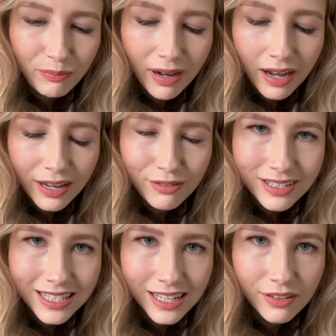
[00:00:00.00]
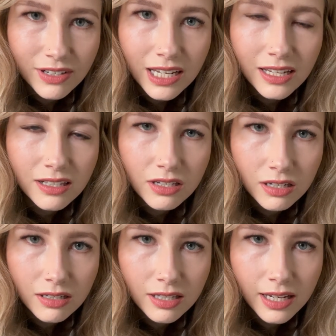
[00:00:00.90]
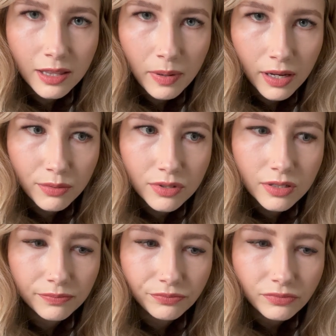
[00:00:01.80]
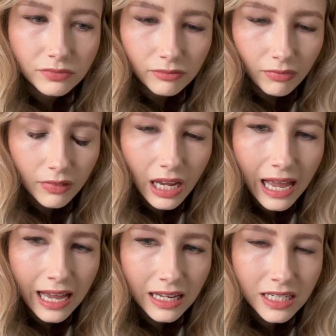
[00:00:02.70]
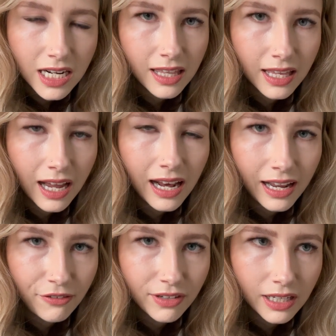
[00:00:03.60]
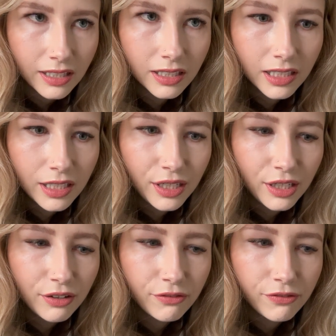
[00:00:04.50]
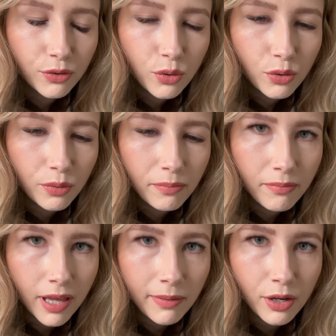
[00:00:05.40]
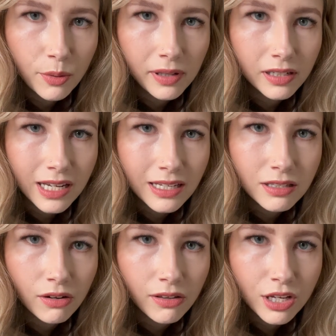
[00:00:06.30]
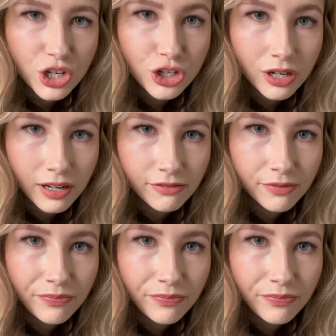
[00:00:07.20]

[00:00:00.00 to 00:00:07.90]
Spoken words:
I received a starter in the post and I think I left it for maybe a couple of days longer than I should have.